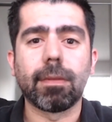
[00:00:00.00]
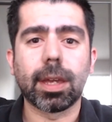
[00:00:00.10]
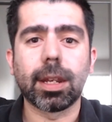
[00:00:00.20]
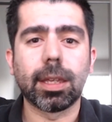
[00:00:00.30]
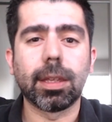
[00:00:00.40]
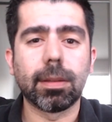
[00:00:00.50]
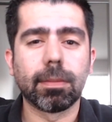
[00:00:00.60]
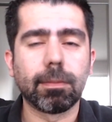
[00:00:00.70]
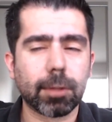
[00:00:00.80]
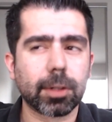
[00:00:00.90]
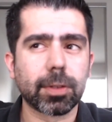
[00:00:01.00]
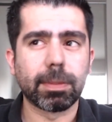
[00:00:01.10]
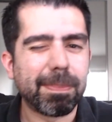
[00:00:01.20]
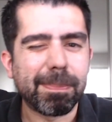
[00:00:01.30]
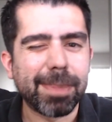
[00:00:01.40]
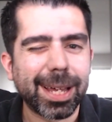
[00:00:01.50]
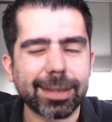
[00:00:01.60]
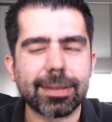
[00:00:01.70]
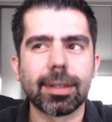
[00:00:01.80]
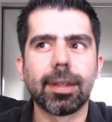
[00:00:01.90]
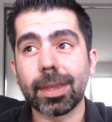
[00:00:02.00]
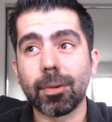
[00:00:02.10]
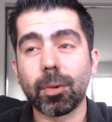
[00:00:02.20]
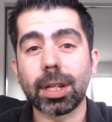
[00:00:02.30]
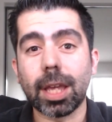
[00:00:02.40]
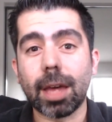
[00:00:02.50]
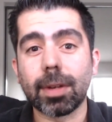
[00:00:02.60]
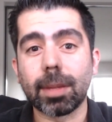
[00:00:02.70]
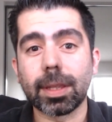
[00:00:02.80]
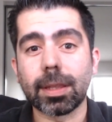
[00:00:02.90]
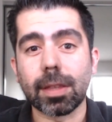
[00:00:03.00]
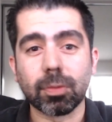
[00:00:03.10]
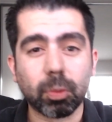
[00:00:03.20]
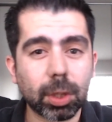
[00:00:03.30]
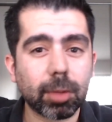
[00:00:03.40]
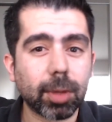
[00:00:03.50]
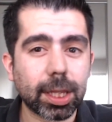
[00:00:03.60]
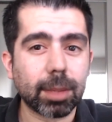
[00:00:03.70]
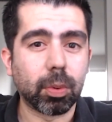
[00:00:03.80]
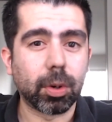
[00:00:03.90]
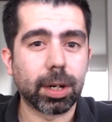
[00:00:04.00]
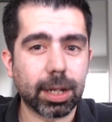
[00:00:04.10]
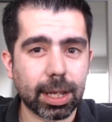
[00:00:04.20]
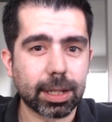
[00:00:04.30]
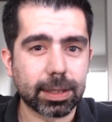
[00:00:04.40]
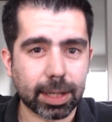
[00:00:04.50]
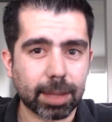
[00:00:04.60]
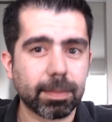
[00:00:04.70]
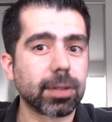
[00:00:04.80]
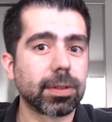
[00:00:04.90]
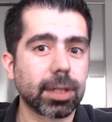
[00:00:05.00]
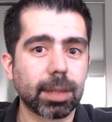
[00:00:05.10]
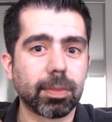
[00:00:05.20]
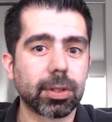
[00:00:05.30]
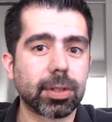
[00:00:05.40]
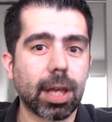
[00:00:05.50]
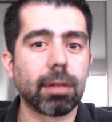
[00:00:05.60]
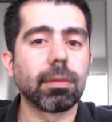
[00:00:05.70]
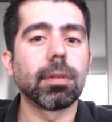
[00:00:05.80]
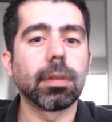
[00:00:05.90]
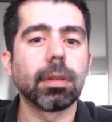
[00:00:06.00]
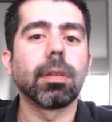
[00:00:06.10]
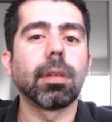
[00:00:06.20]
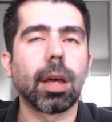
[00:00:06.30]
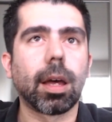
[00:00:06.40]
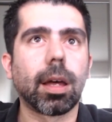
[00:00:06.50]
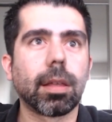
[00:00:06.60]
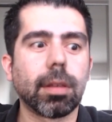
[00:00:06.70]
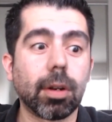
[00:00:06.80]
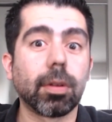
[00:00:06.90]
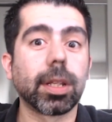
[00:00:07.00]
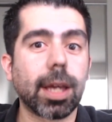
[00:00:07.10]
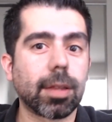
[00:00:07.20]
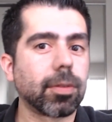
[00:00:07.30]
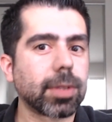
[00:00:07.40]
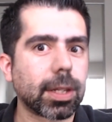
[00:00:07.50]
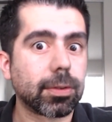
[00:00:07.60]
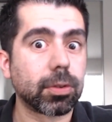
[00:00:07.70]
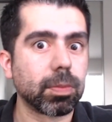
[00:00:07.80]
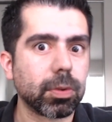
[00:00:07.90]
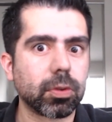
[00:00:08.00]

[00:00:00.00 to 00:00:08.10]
any Windows updates, but when you have an update that's really, really important and it's like a must to get pushed out, it only downloads like the super